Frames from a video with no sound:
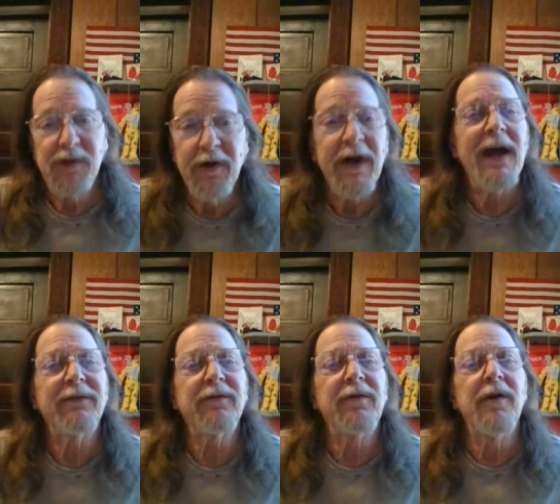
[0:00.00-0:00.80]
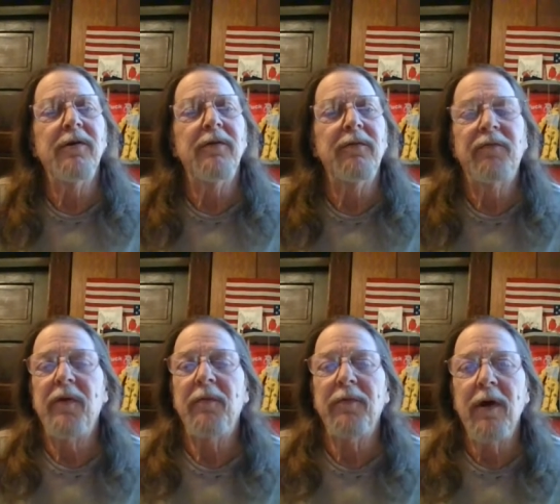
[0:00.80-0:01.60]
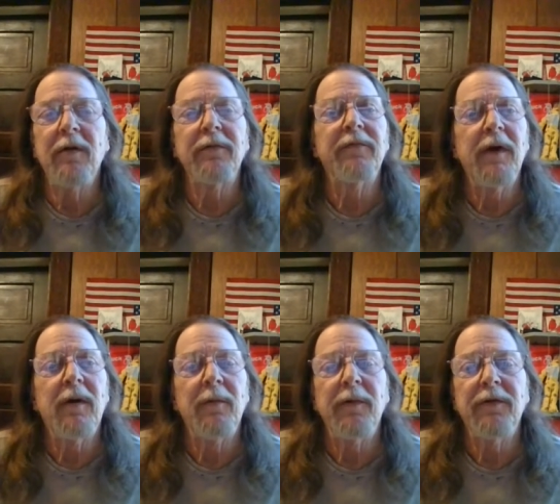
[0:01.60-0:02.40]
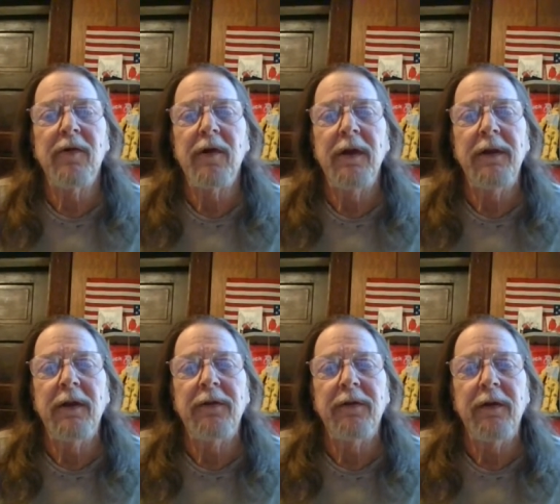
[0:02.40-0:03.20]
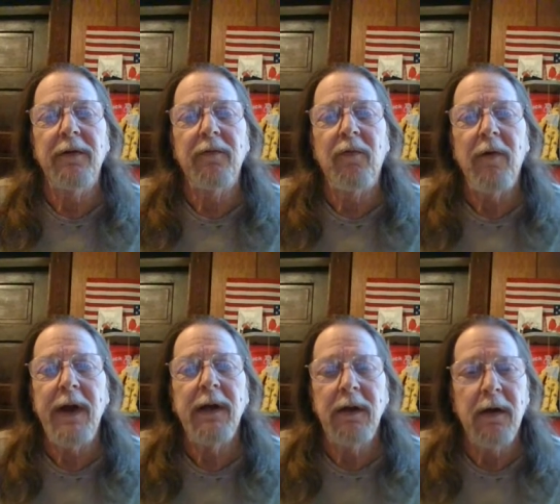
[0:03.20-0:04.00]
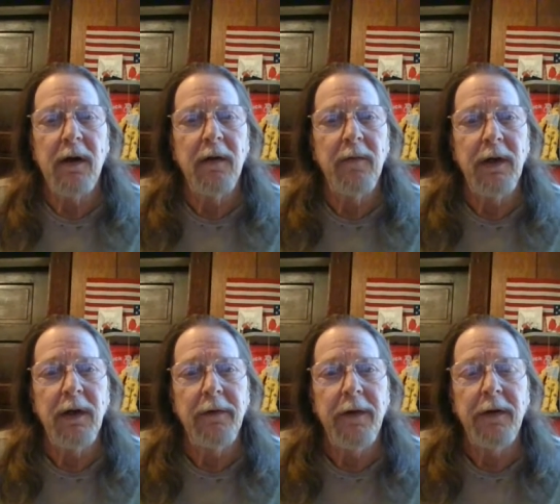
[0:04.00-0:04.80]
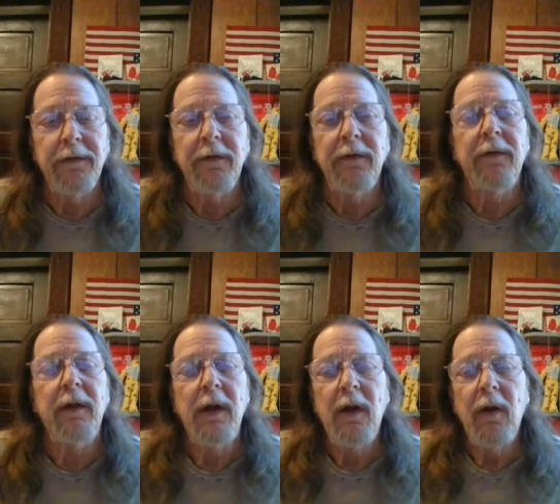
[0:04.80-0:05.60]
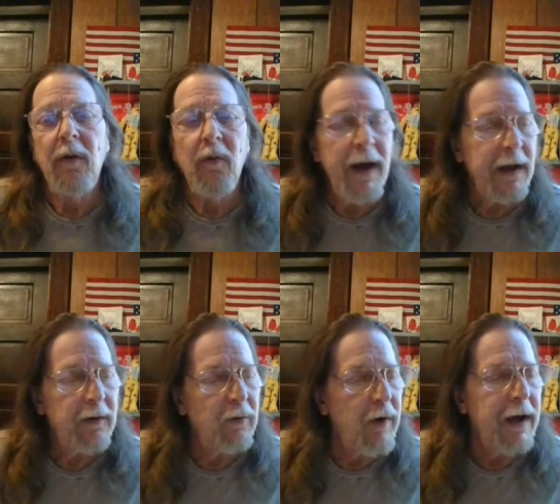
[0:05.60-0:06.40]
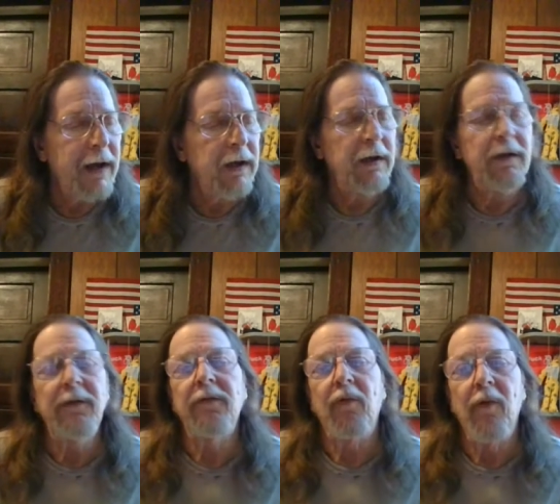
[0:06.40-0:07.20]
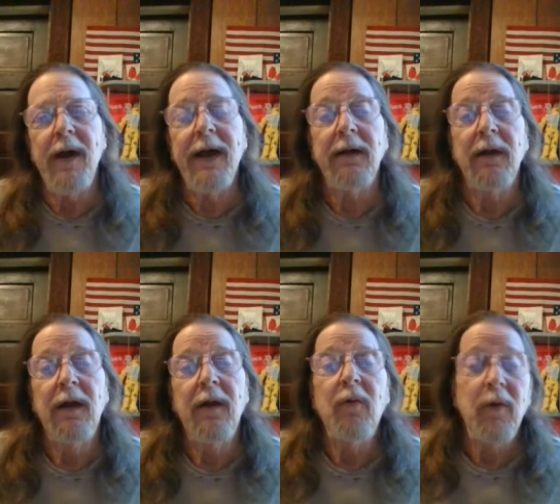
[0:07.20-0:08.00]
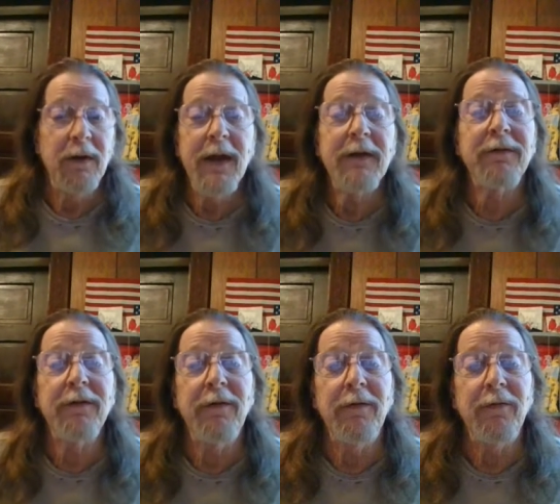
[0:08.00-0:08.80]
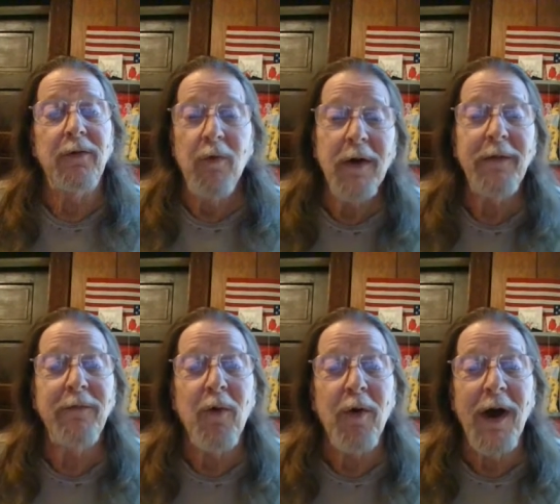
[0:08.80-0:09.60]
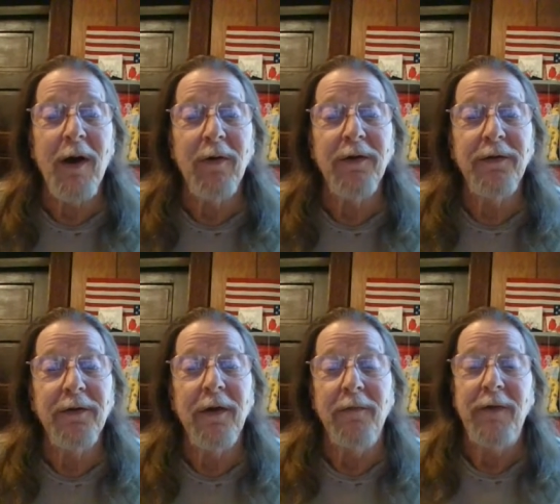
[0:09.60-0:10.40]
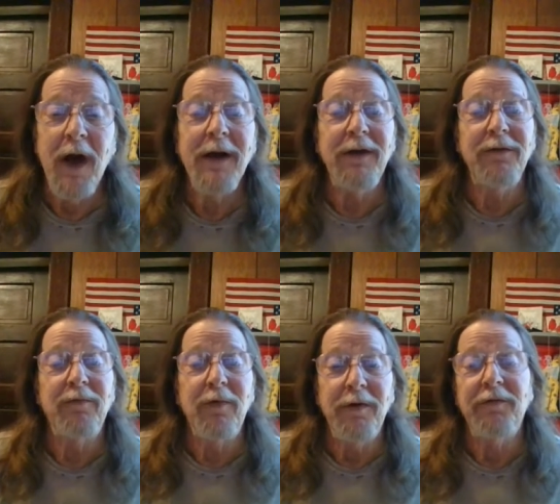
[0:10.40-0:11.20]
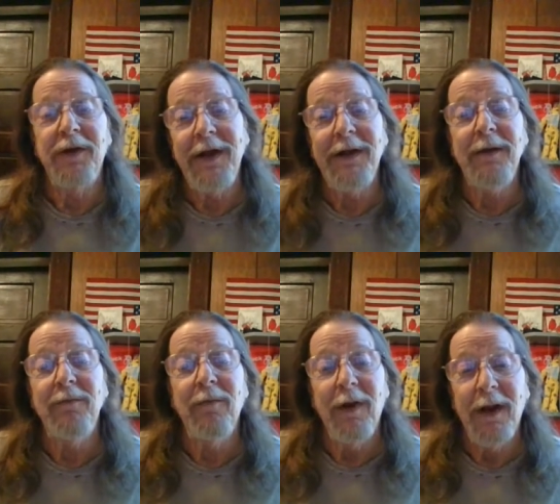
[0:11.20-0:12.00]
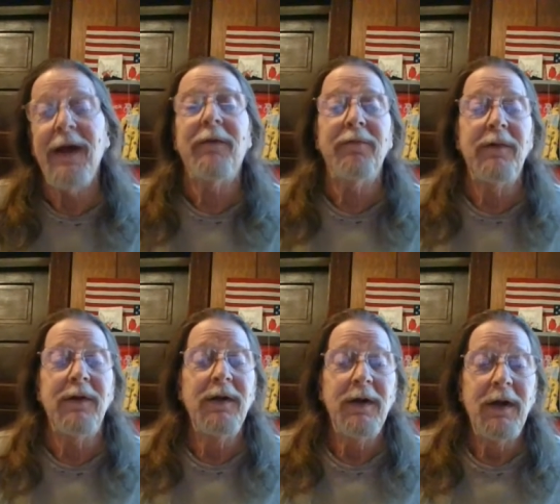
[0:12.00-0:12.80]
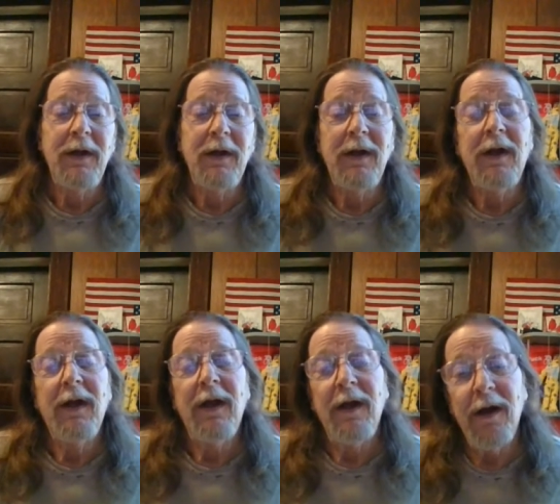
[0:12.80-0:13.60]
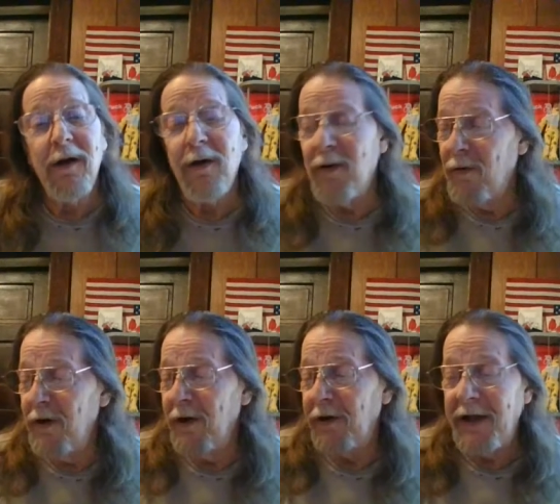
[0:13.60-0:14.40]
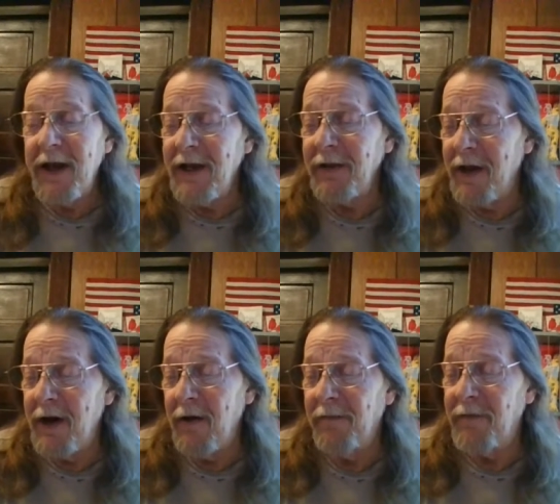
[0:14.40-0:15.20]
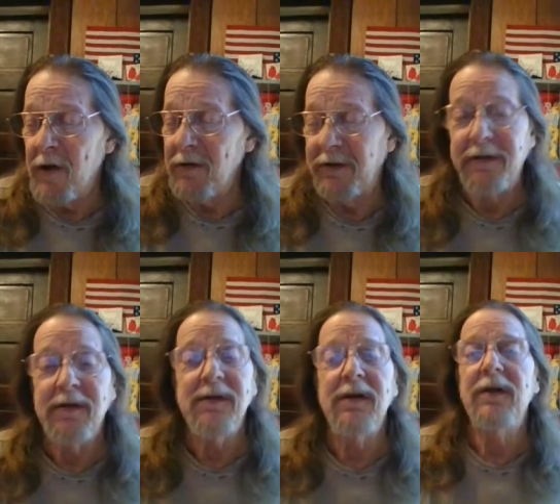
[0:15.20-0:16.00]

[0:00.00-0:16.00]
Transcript: Good afternoon from Kirksville, Missouri. This is Randy Curvin, and this is Rant and Randy's Rant with less than 24 hours of Donnie's regime left. Oh, we're getting there, folks.